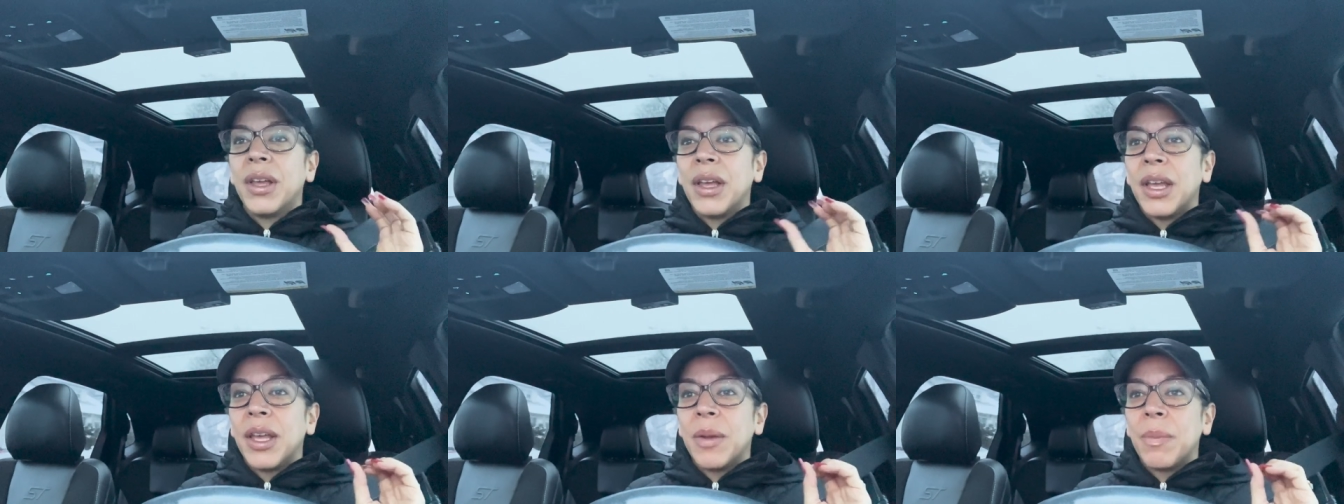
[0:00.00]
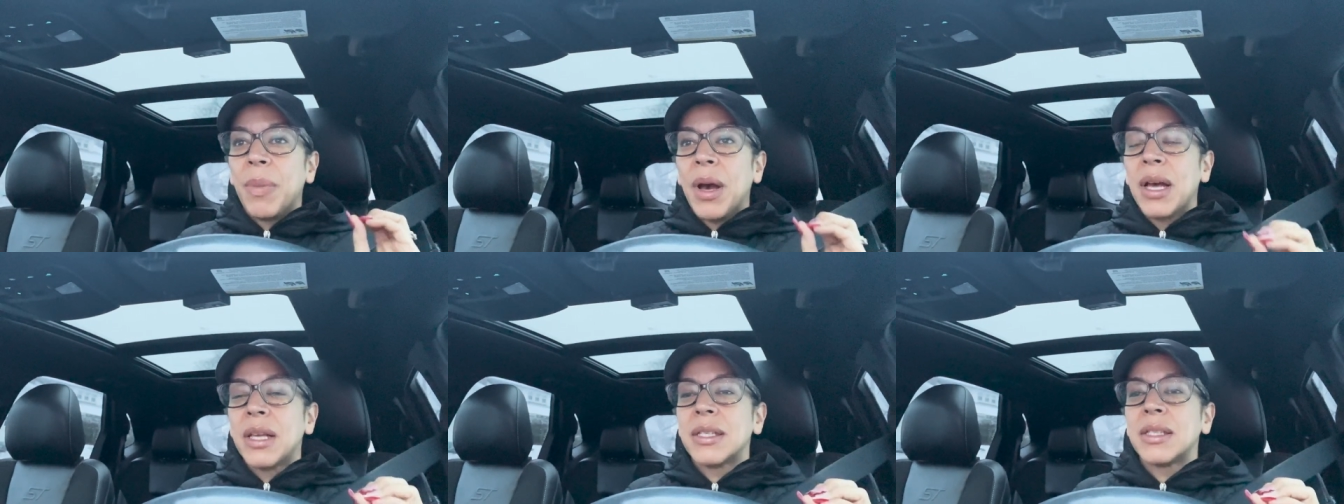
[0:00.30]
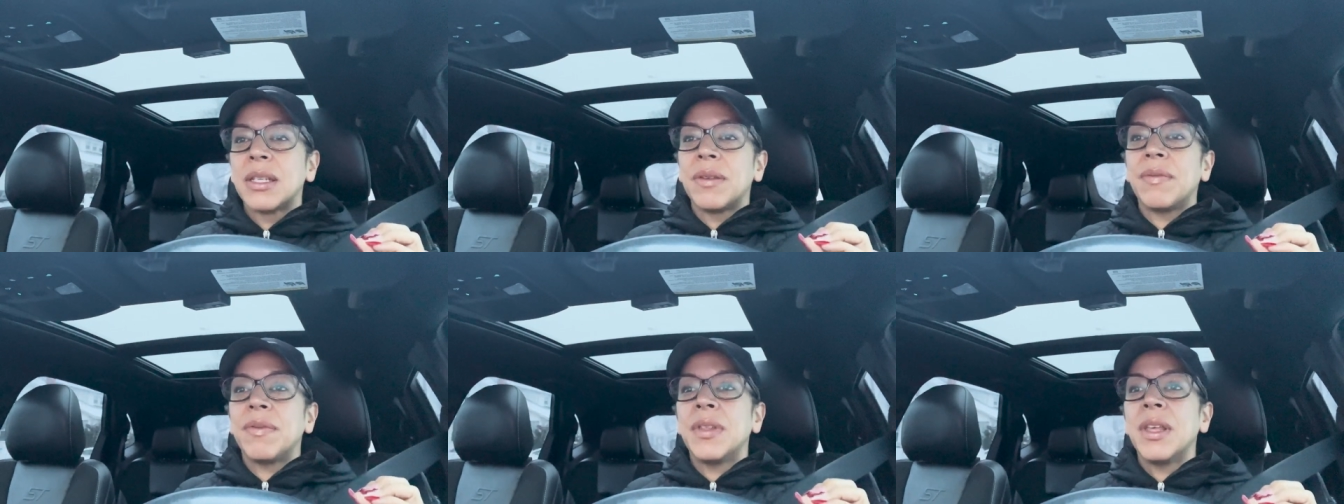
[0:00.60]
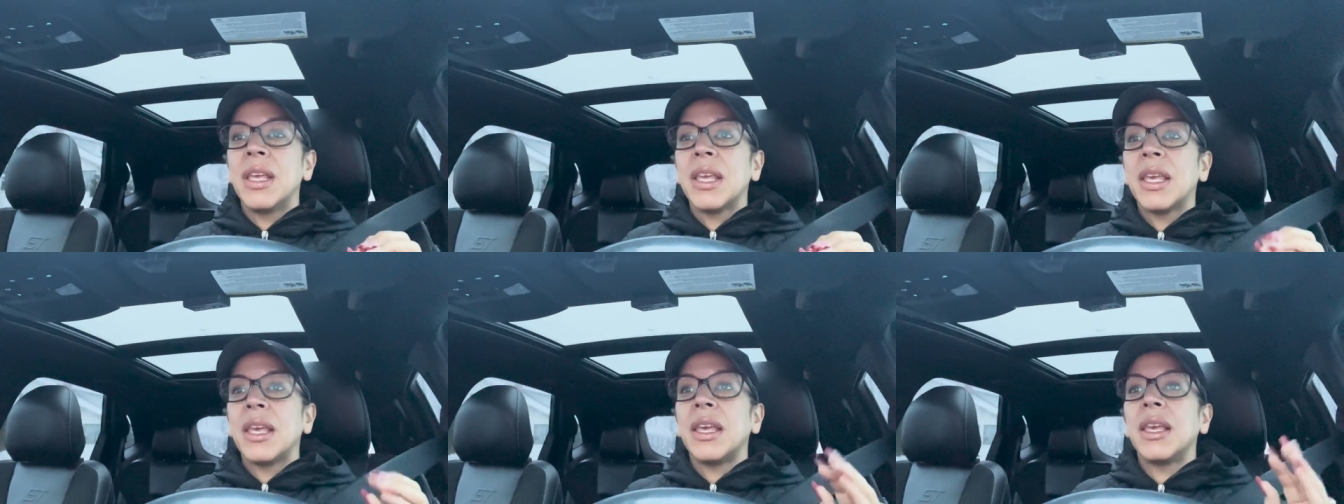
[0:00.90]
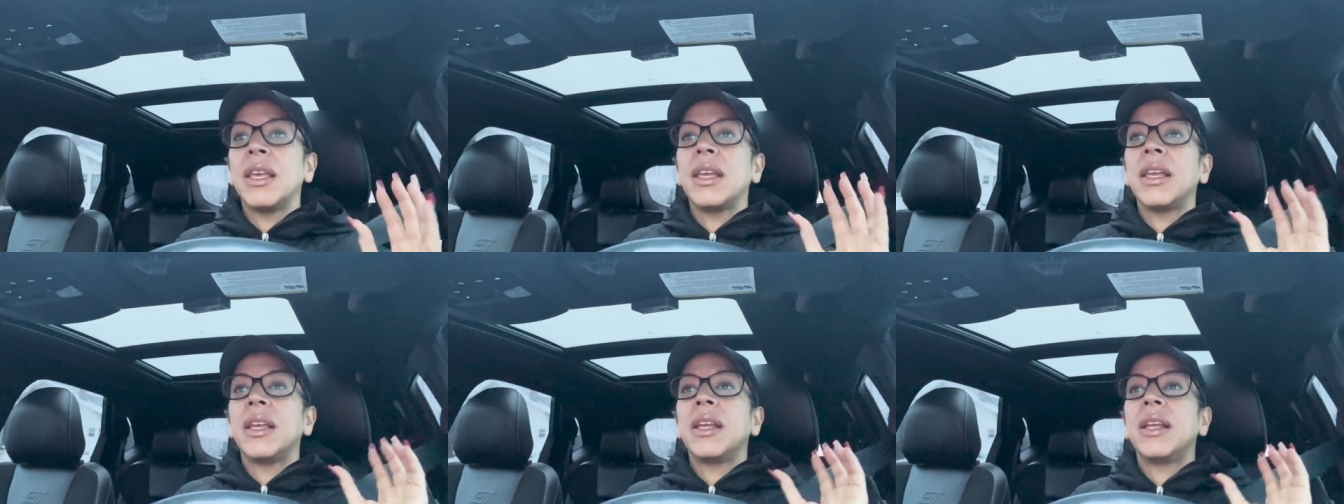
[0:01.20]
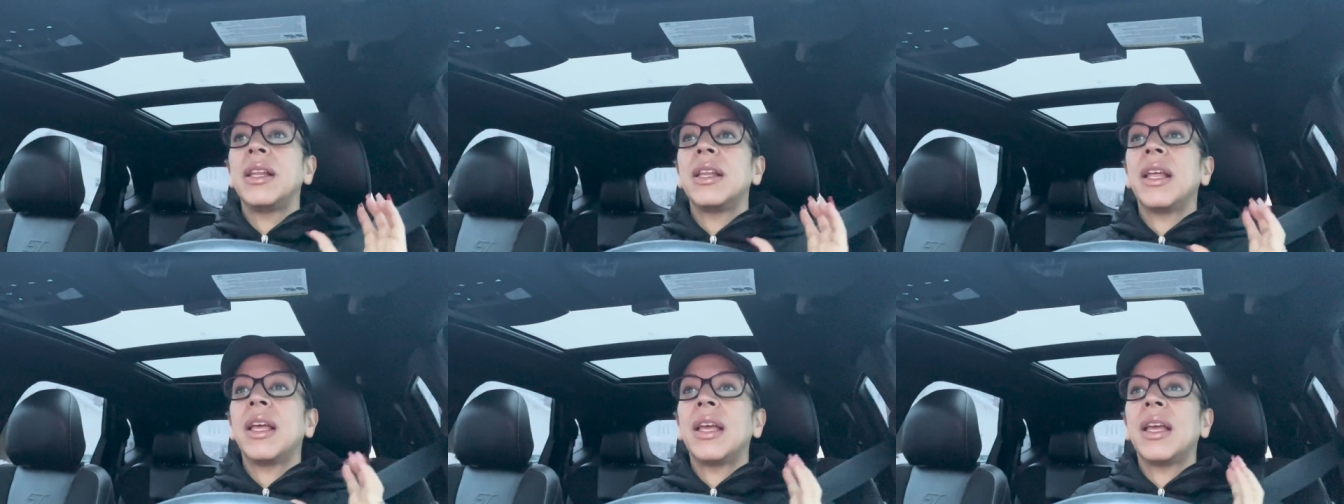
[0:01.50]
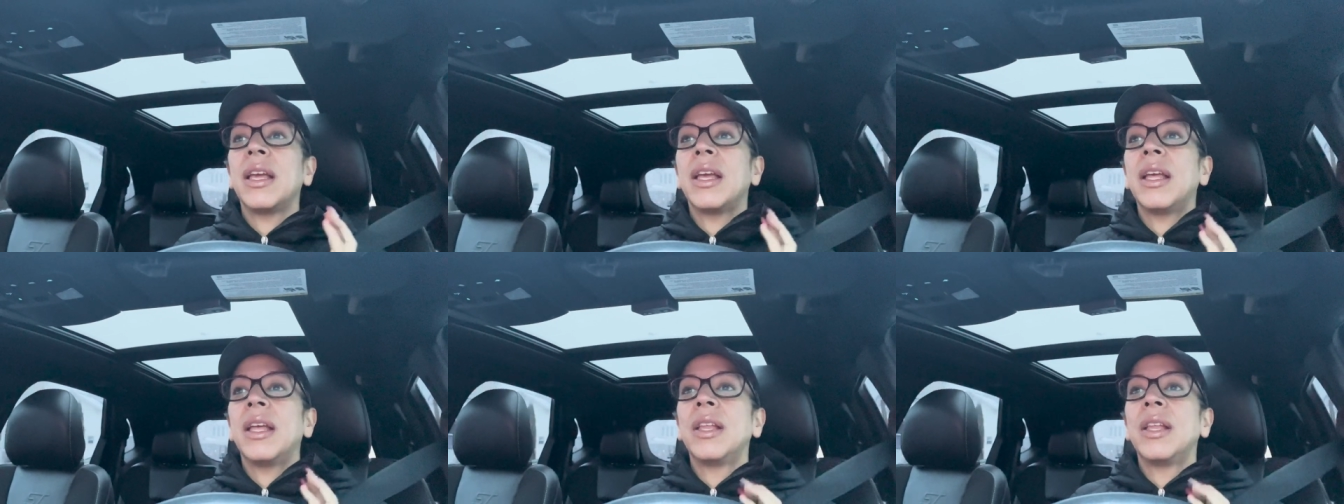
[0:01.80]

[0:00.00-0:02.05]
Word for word: a positive thinking and,